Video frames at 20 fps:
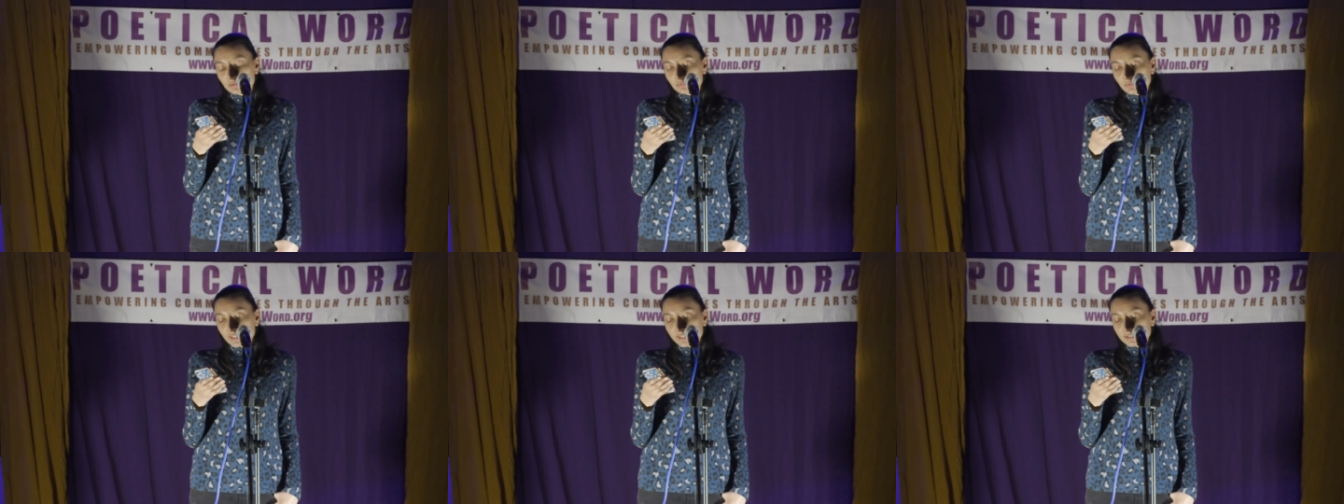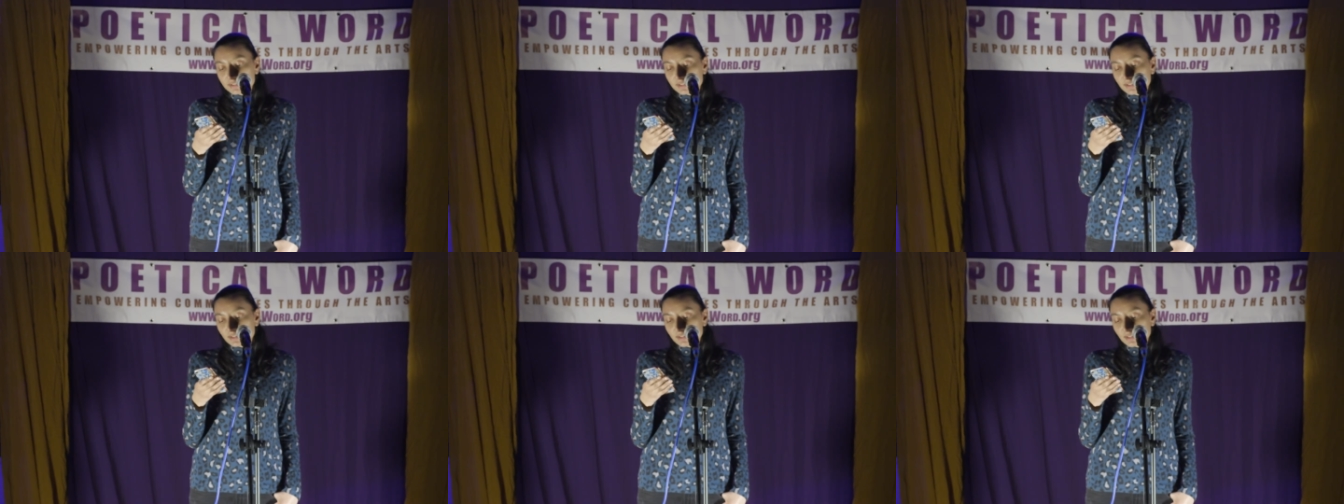
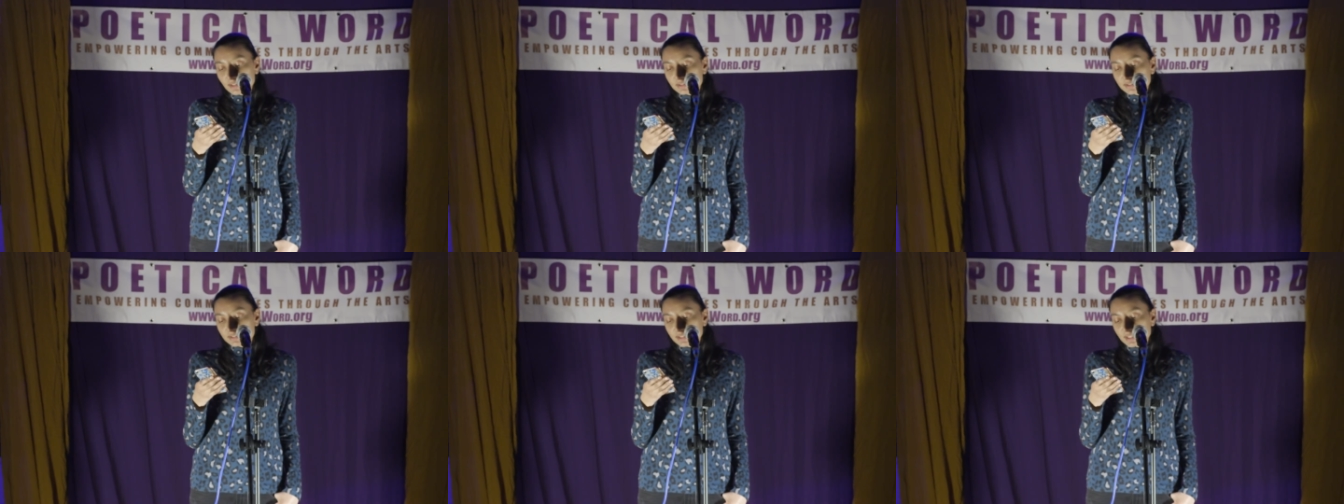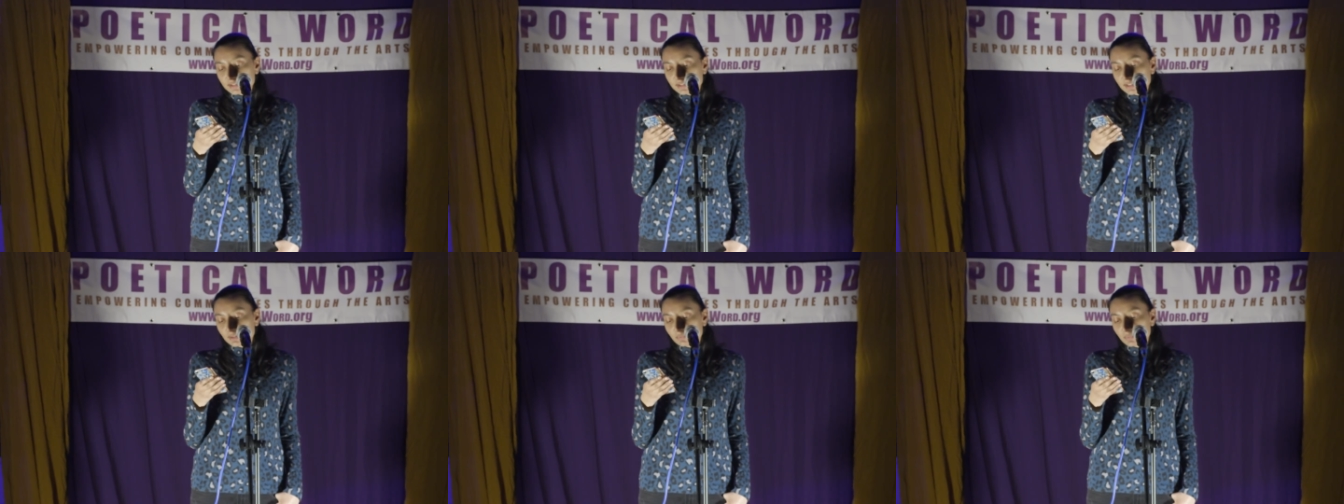rising and
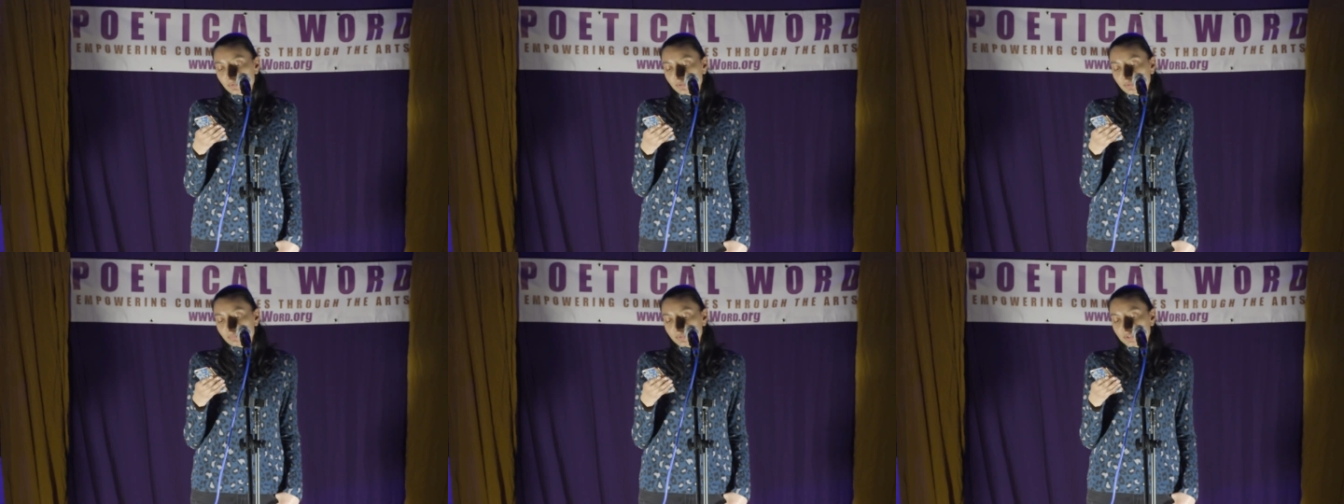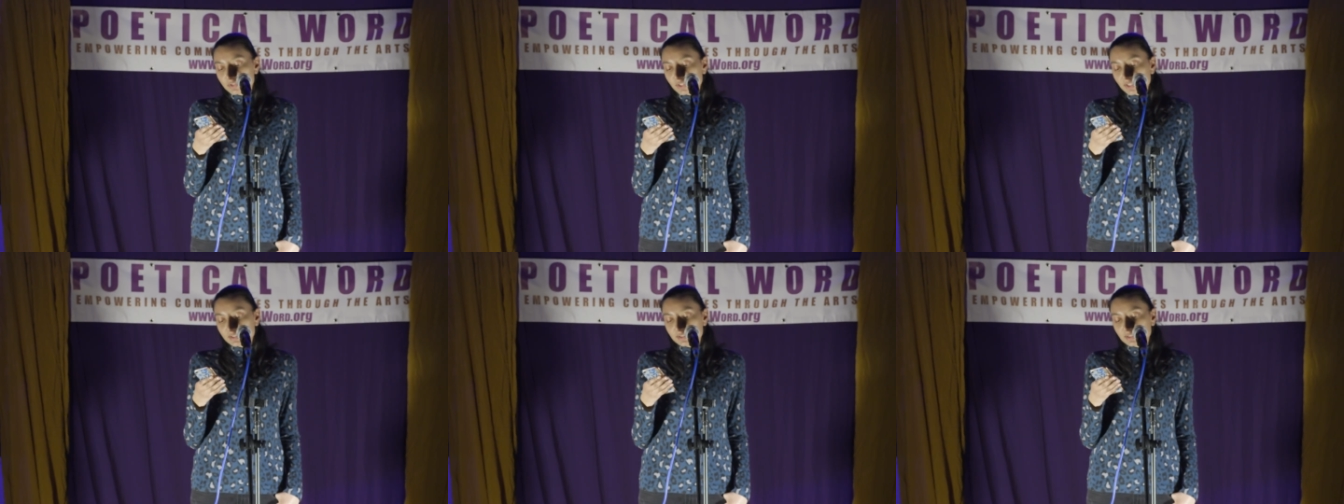setting with the
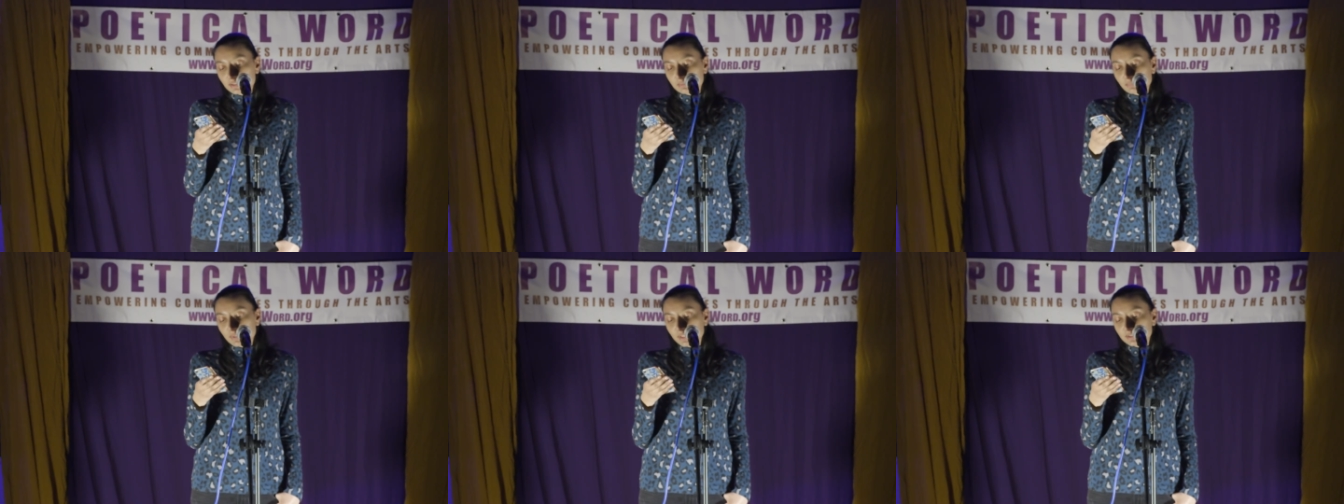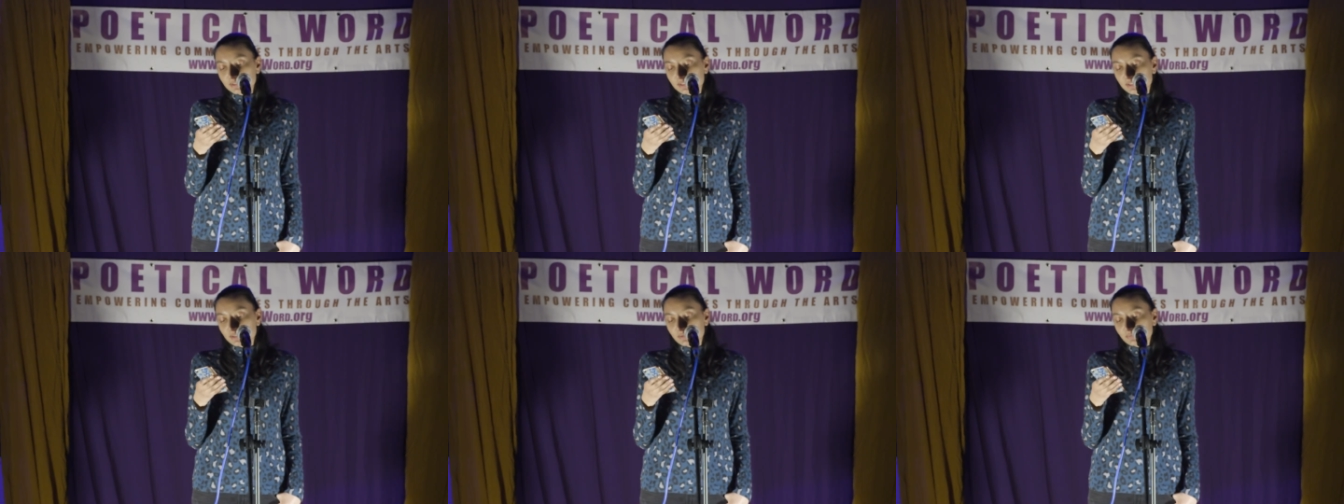majestic
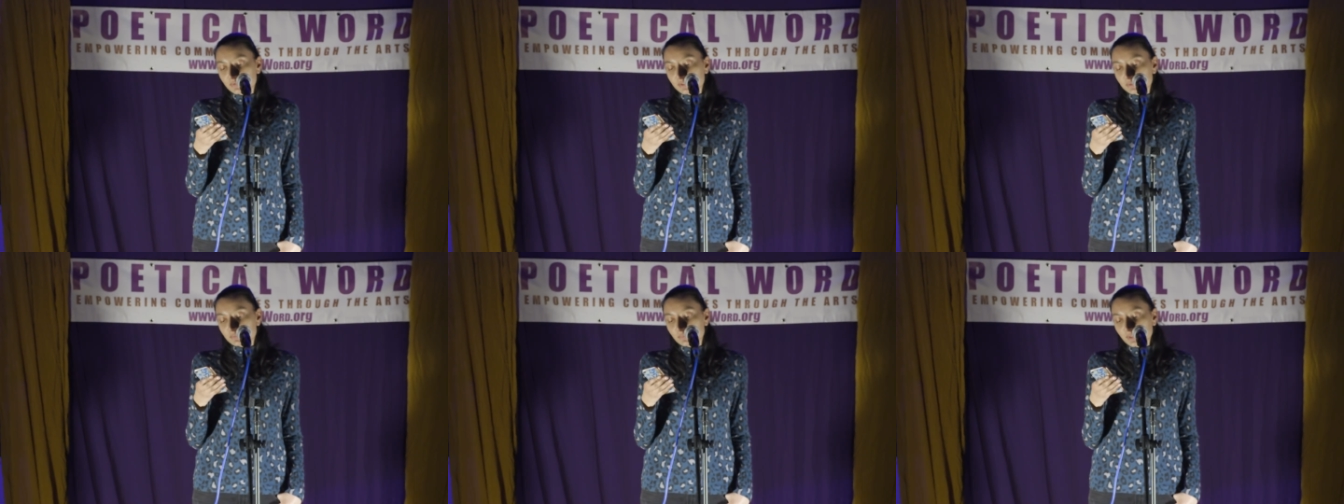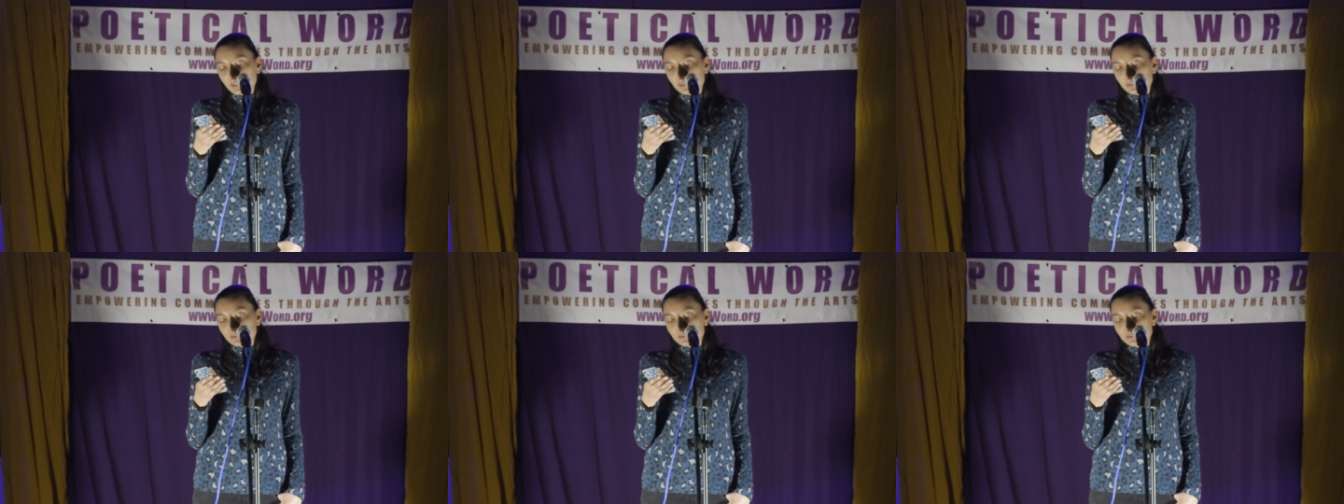melody of his
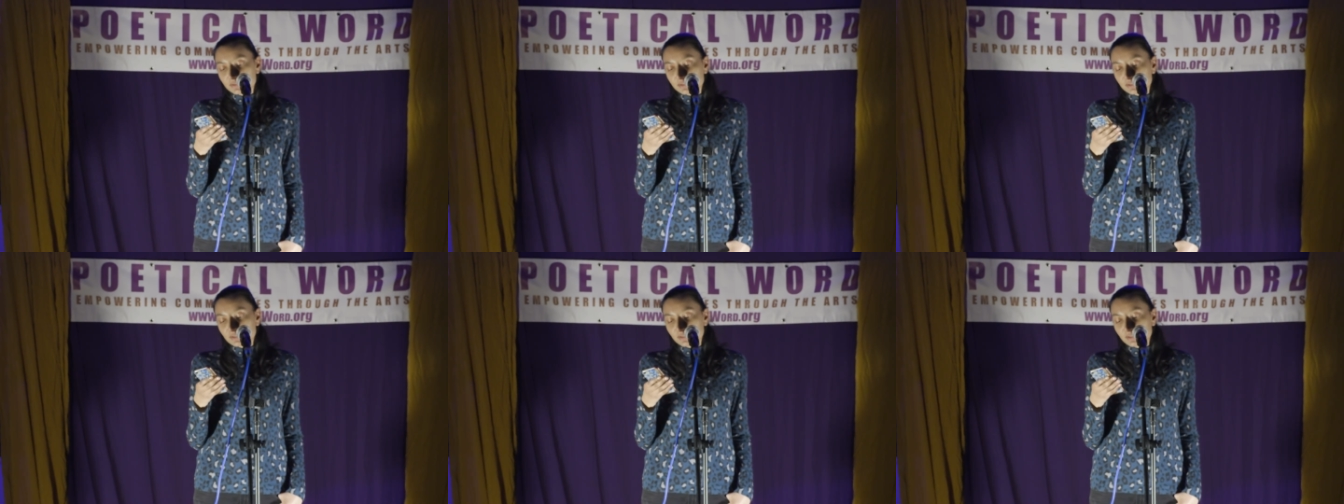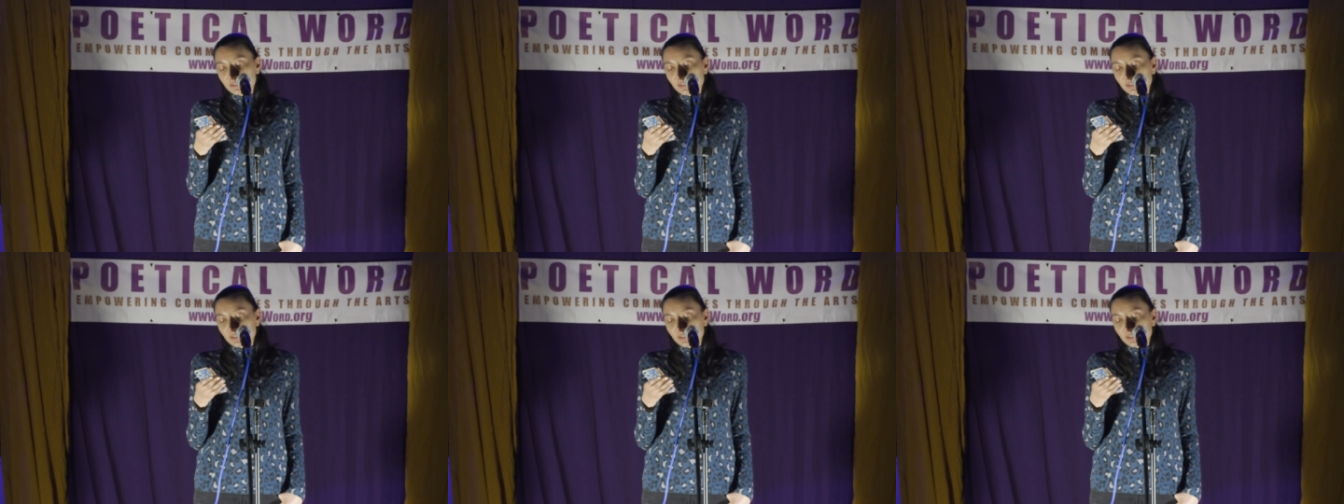words.